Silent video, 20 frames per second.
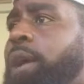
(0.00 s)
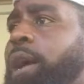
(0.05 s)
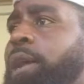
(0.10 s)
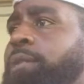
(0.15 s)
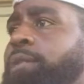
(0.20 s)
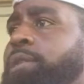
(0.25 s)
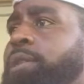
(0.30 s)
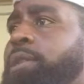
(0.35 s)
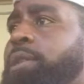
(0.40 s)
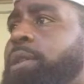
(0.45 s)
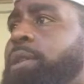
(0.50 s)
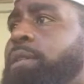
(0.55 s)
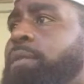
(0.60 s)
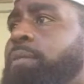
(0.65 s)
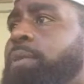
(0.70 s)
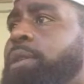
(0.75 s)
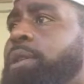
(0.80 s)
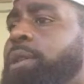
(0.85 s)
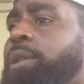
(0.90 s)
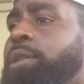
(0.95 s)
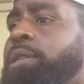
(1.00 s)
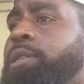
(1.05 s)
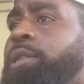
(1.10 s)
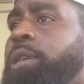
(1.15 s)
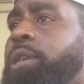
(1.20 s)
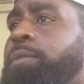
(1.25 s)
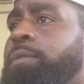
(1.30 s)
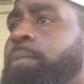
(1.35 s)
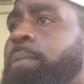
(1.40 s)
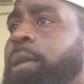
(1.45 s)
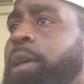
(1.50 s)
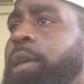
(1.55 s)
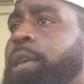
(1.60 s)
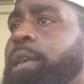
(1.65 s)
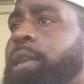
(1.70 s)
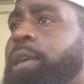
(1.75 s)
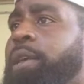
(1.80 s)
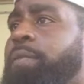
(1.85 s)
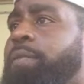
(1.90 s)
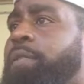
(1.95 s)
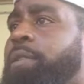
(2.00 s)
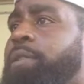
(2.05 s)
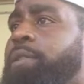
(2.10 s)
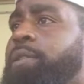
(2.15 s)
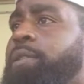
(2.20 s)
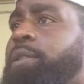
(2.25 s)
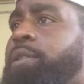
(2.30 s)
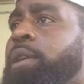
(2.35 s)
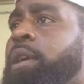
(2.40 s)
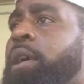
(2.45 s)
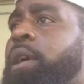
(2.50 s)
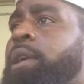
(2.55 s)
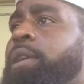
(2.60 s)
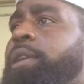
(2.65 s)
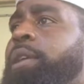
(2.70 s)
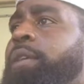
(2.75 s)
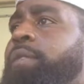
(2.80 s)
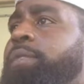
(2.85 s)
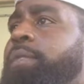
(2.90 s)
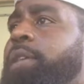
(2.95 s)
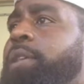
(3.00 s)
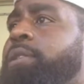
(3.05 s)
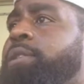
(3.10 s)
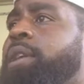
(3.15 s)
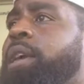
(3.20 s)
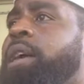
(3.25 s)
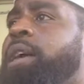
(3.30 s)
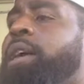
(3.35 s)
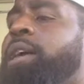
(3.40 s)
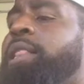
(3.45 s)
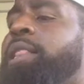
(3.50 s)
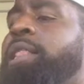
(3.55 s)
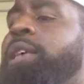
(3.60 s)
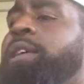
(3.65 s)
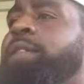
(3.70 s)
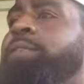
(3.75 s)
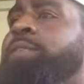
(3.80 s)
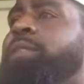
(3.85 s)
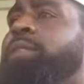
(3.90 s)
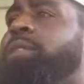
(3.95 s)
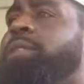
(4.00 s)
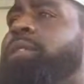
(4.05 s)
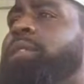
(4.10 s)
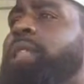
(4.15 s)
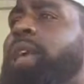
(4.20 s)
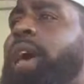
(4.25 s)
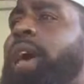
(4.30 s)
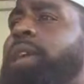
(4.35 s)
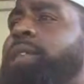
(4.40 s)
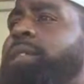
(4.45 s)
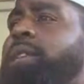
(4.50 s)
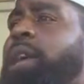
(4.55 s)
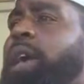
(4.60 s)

I don't see neither one of these teams playing defenses defense. Cleveland's last